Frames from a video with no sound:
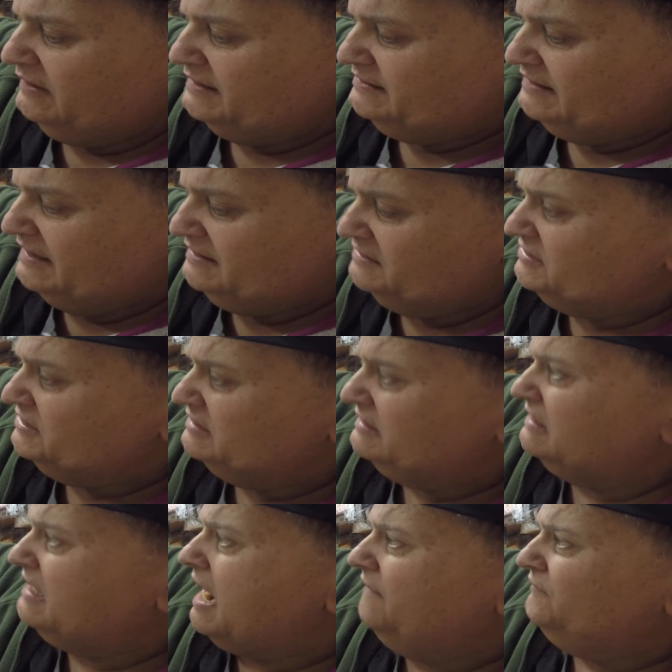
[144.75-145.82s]
This is
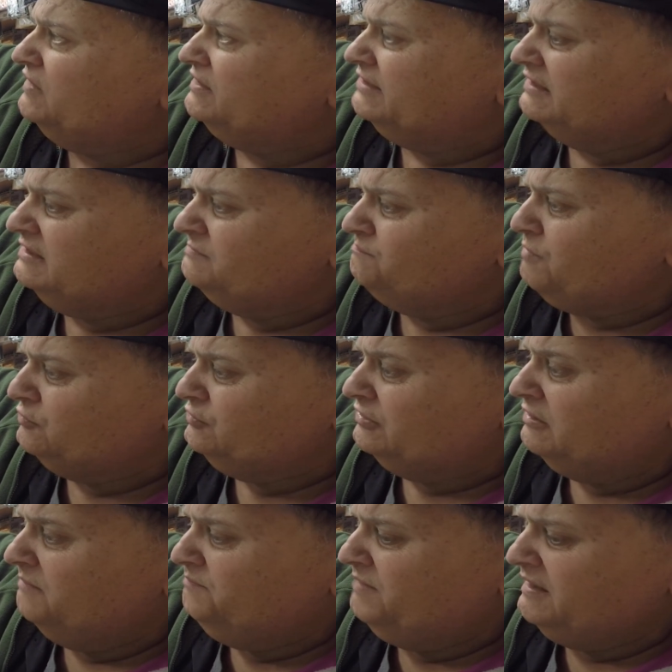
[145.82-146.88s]
obviously supposed
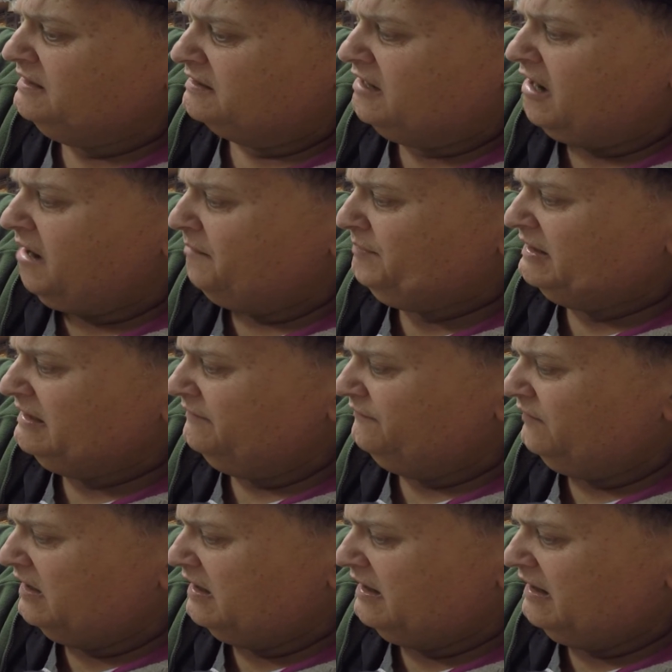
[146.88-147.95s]
to be a copy
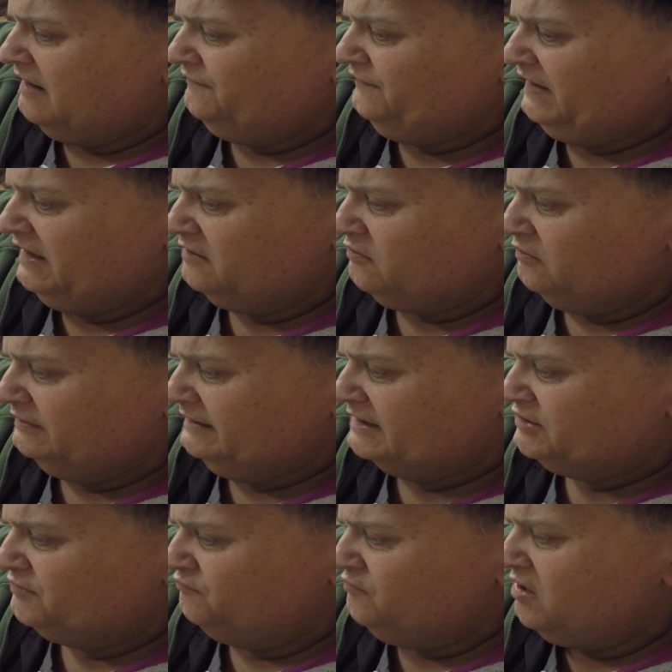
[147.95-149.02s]
of a vehicle
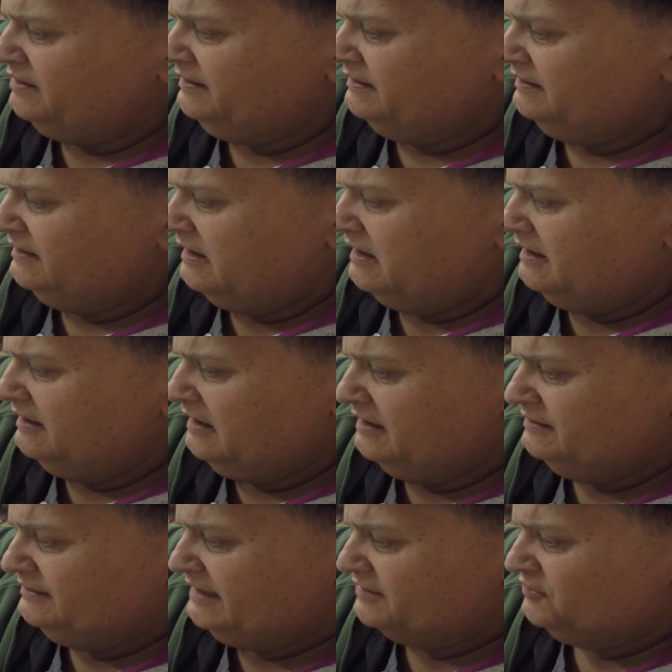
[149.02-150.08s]
that's run,
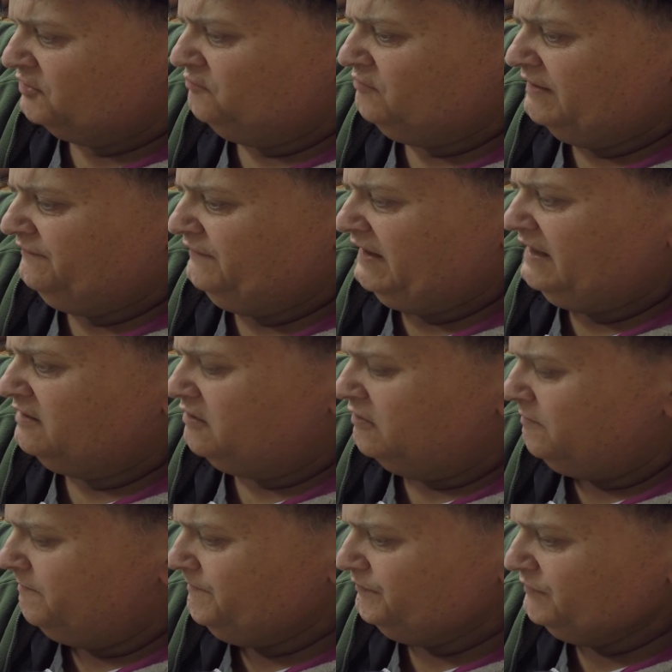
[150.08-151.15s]
a desert run vehicle.